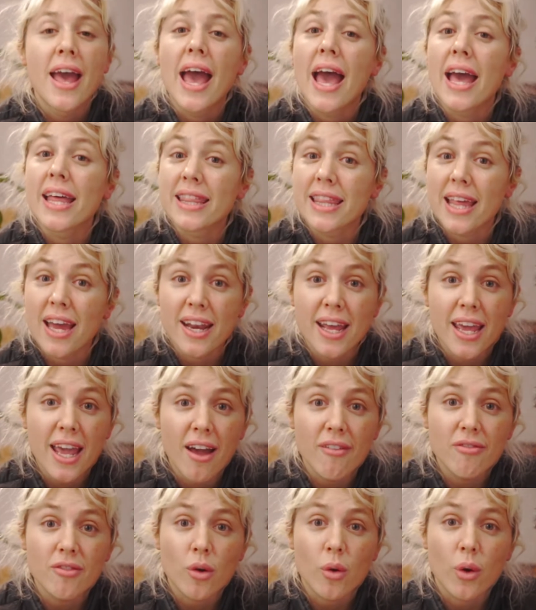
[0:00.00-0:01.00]
And then I
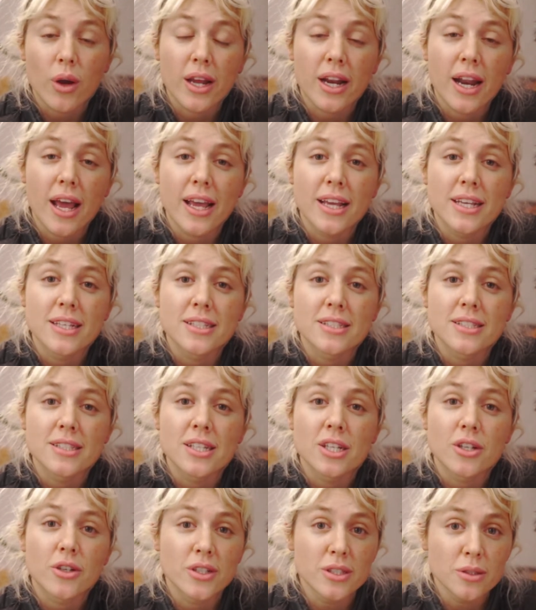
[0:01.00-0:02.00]
have to organize
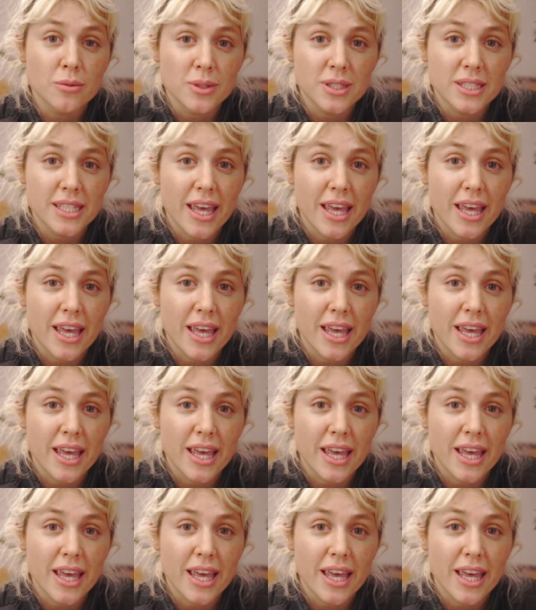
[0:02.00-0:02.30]
Christmas